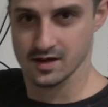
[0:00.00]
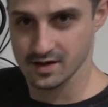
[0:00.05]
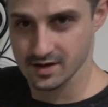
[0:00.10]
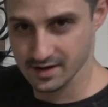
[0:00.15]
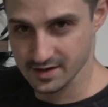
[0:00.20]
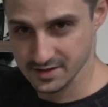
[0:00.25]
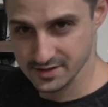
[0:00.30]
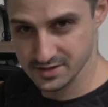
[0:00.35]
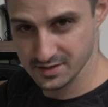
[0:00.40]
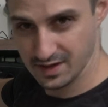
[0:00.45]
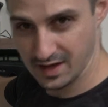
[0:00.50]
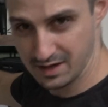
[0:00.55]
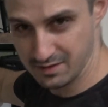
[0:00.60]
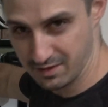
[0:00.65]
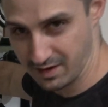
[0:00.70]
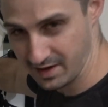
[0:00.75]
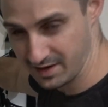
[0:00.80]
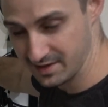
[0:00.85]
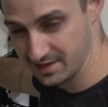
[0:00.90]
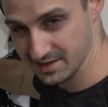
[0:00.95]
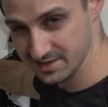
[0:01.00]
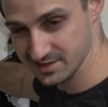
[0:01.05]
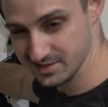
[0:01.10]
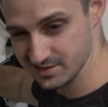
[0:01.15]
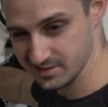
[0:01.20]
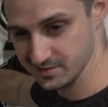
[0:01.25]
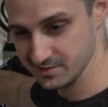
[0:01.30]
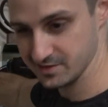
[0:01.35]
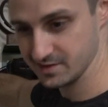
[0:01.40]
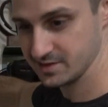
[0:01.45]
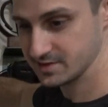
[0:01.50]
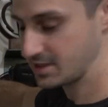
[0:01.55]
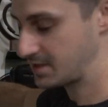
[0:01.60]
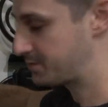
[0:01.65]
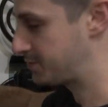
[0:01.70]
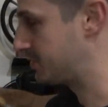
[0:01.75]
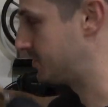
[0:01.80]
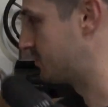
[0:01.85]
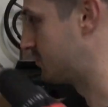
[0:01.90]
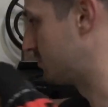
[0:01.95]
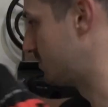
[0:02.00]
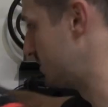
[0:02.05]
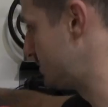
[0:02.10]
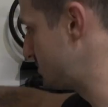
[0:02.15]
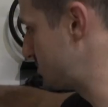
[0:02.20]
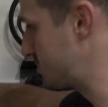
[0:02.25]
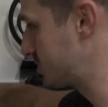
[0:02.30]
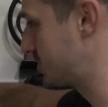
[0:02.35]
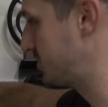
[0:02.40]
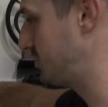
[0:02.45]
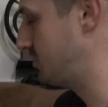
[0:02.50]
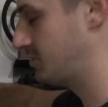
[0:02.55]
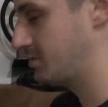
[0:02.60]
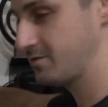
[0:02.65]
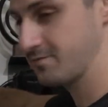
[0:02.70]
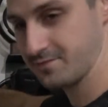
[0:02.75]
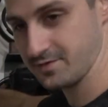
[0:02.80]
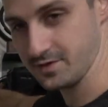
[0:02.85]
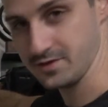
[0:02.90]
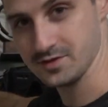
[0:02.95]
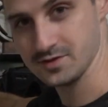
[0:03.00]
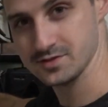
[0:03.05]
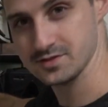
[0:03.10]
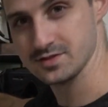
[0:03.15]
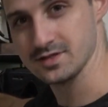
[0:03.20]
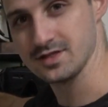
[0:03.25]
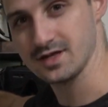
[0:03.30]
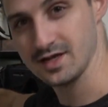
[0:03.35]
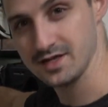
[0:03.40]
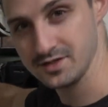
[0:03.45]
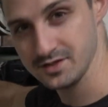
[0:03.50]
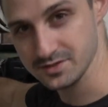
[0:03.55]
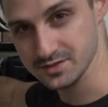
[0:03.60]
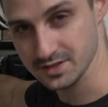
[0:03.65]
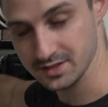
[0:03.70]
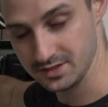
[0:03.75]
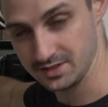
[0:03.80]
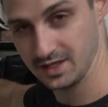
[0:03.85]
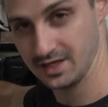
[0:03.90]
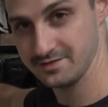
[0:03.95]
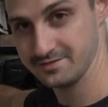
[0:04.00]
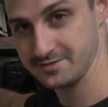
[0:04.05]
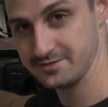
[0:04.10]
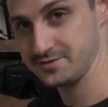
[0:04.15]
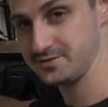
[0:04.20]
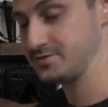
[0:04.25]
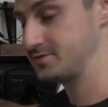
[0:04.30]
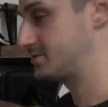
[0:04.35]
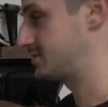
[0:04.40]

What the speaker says: Alright, so how I like to do it is I'll put one screw in first, then I use a level